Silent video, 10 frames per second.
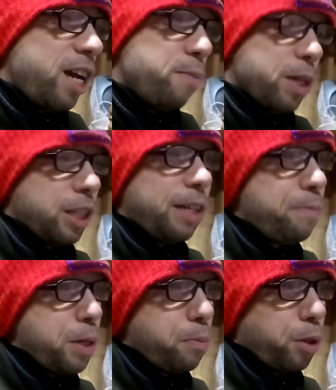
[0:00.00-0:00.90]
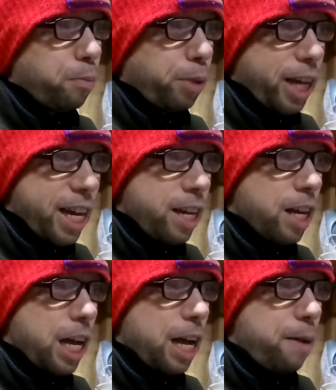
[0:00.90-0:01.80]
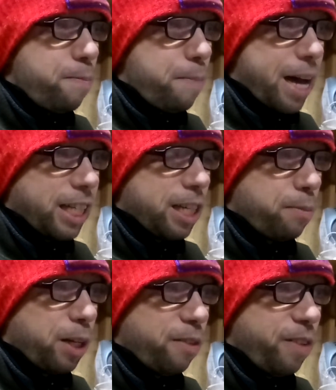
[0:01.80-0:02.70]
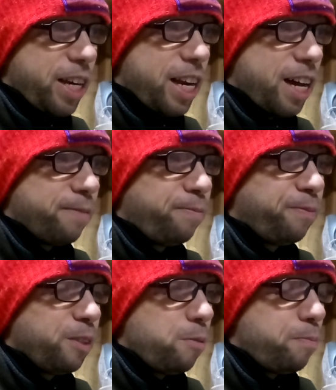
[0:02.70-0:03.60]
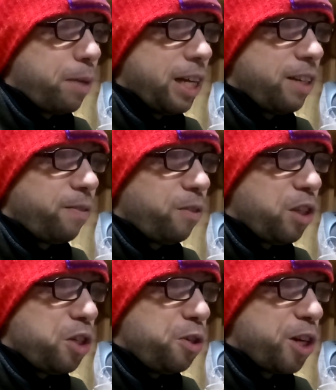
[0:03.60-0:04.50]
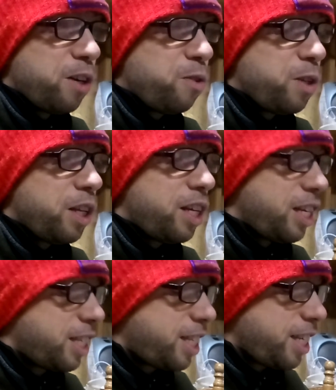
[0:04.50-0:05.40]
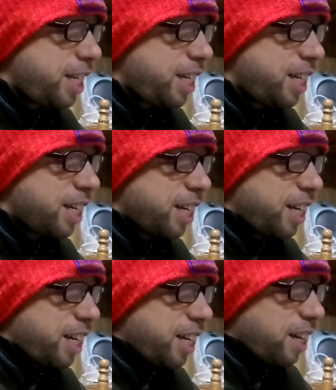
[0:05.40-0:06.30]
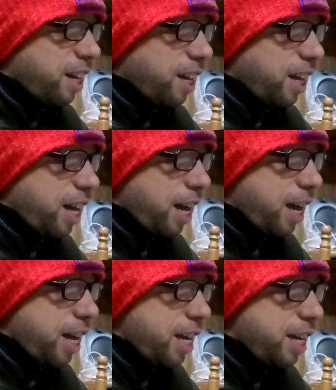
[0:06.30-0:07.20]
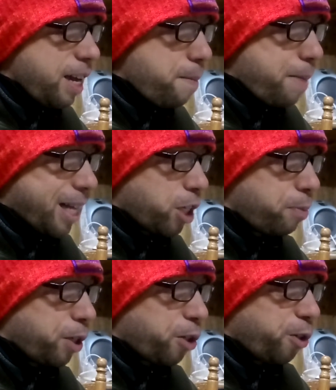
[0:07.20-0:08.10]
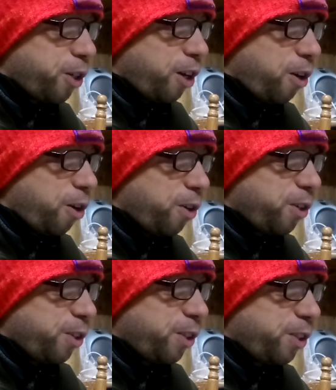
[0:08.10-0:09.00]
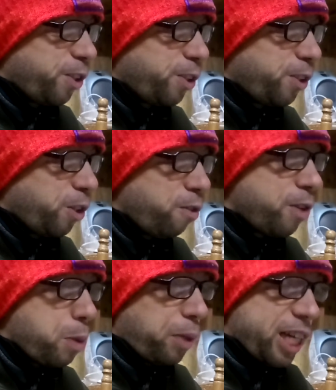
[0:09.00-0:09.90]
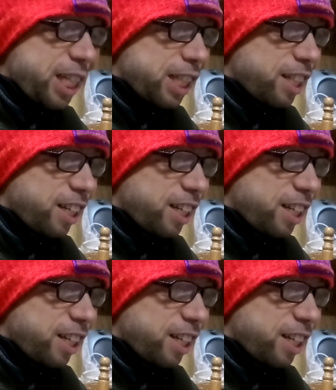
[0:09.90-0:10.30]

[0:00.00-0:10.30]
I mean, some people play basketball in Vietnam, but you don't see a basketball court all over the place.